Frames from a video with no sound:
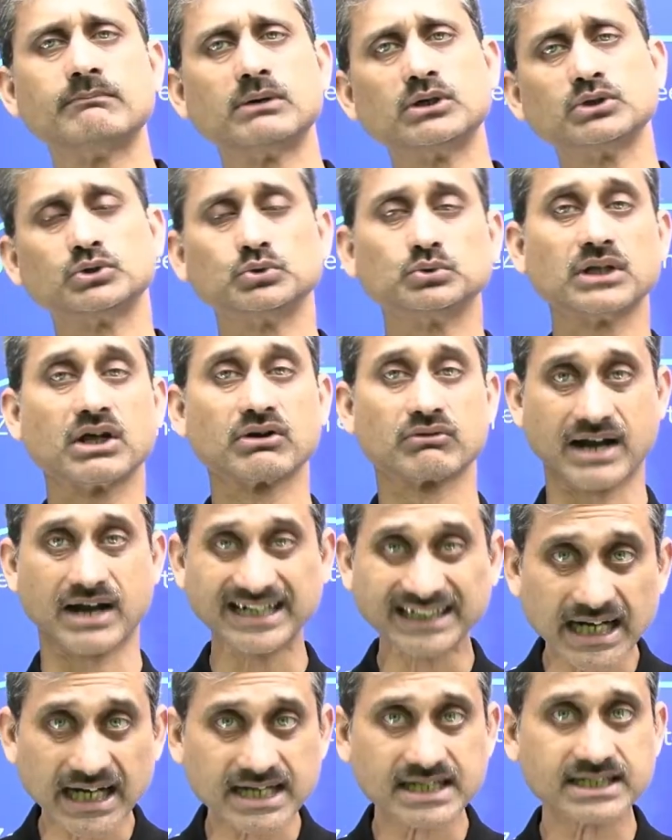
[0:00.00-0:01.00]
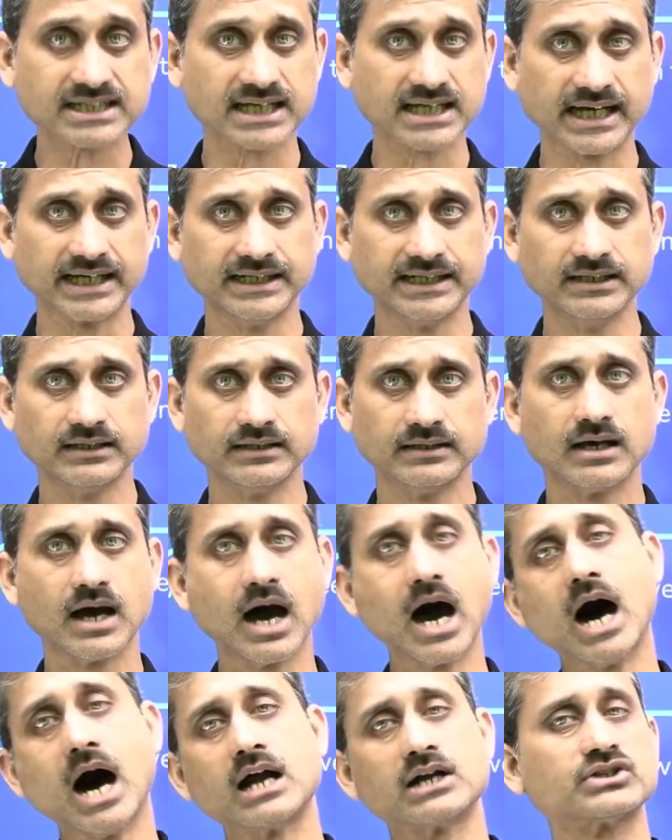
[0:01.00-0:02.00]
to the right hand side,
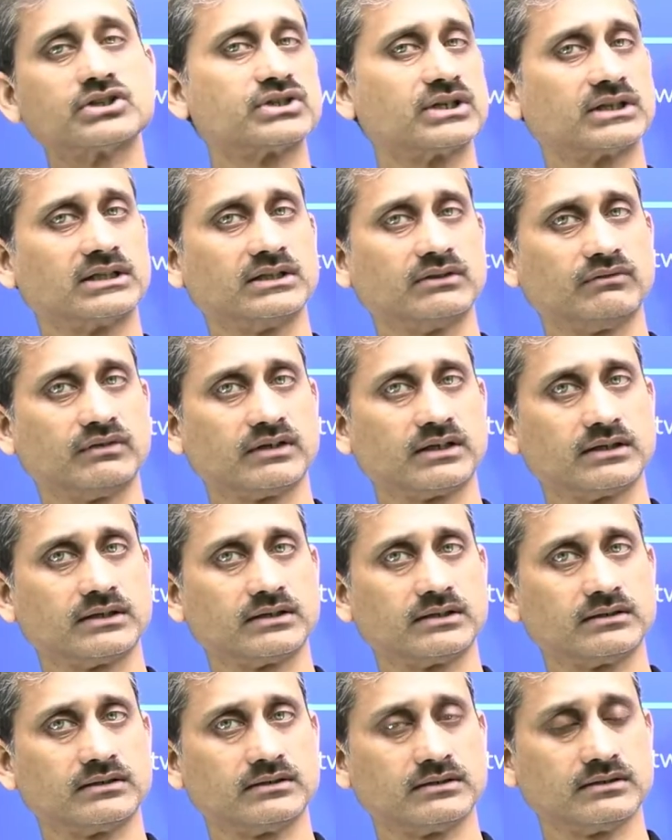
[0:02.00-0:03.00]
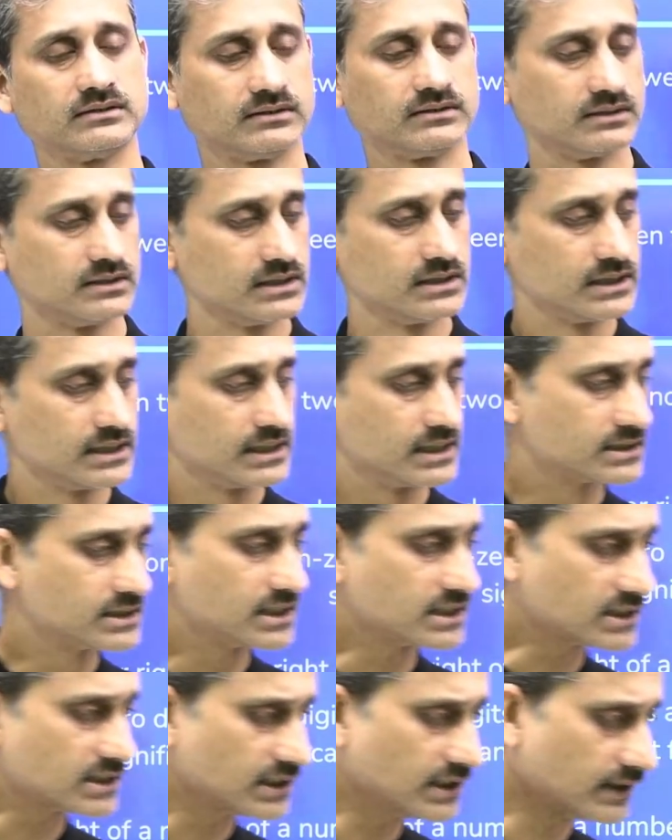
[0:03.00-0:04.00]
are significant. Is this
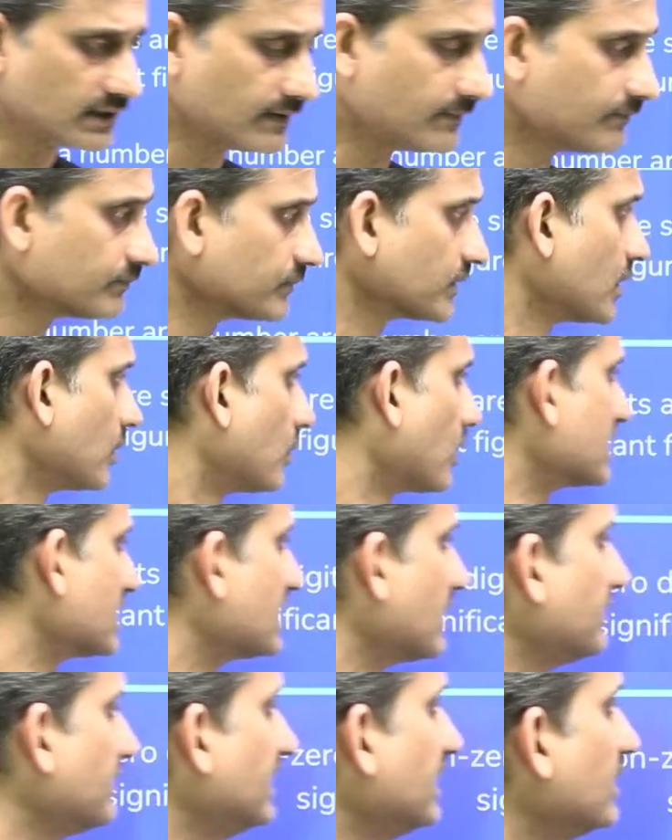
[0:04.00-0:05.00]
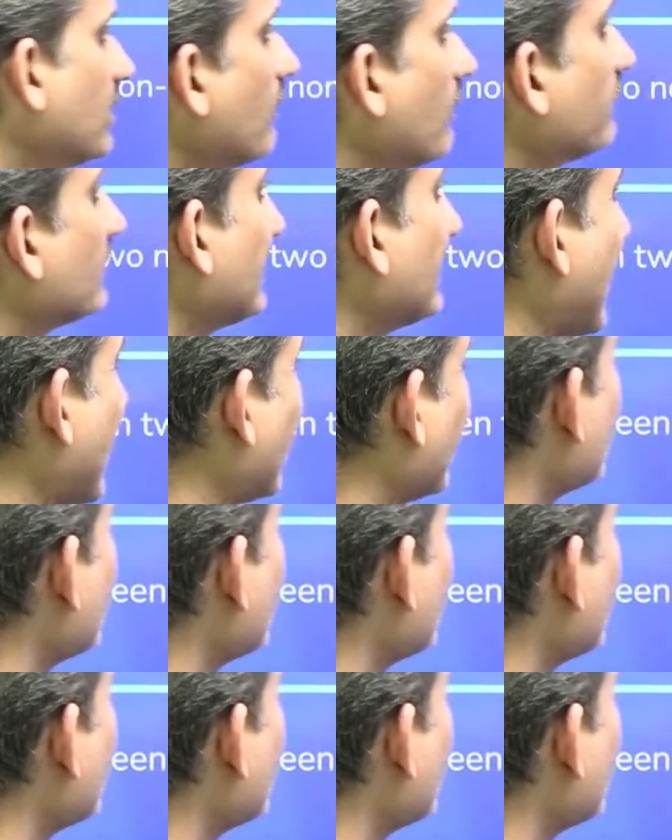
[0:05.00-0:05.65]
clear? What is the meaning of lagging